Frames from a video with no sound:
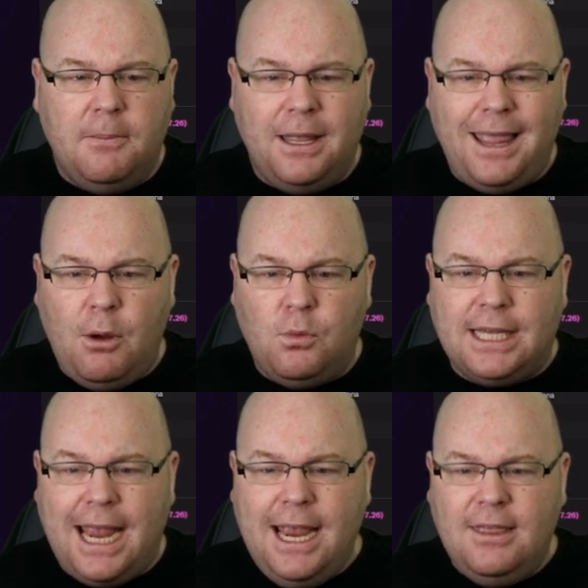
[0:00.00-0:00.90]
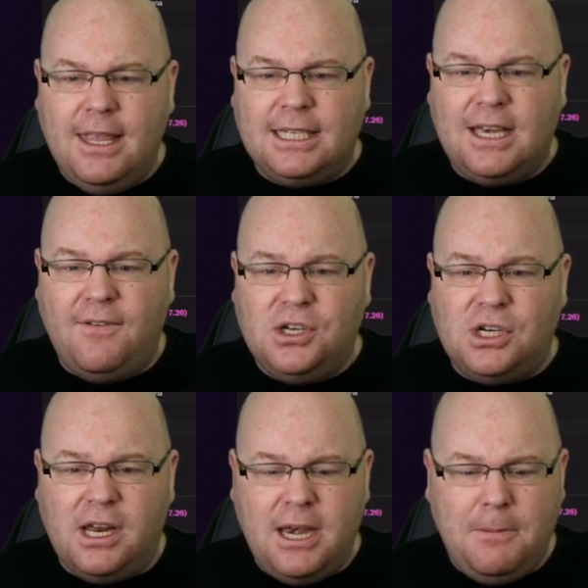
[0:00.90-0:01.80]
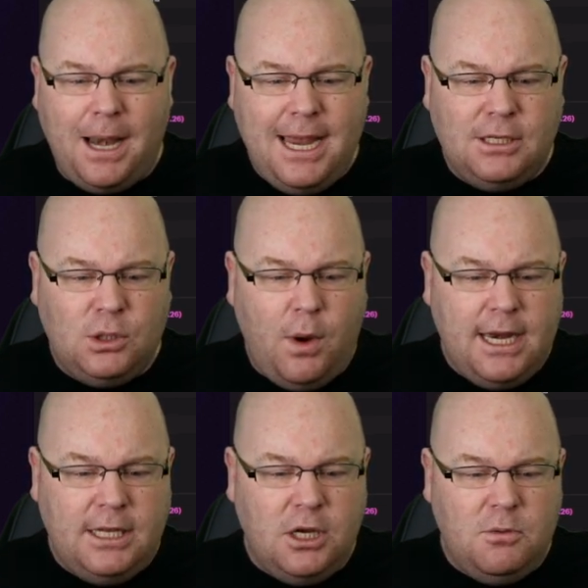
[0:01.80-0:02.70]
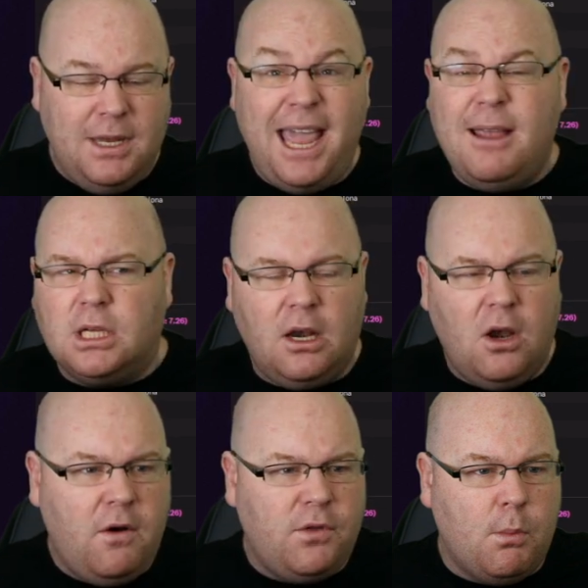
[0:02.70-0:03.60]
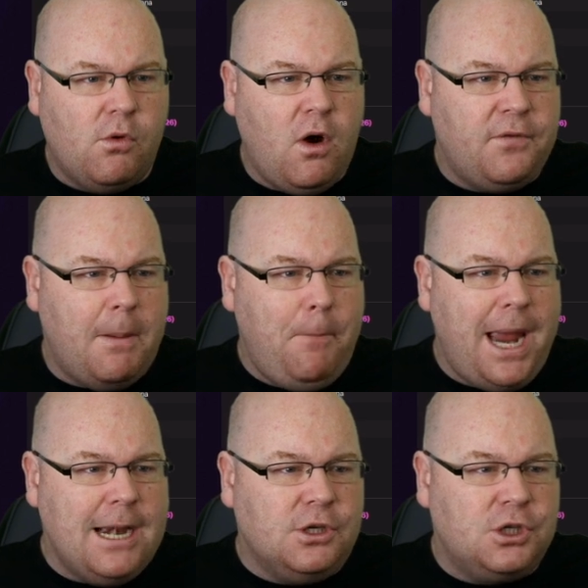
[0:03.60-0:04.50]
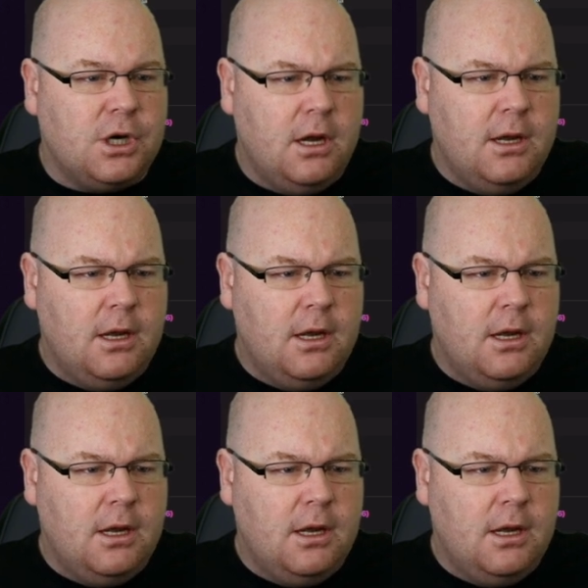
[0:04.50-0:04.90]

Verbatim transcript: But that was in this division, and he played twenty-two games. A lot of them were off the bench.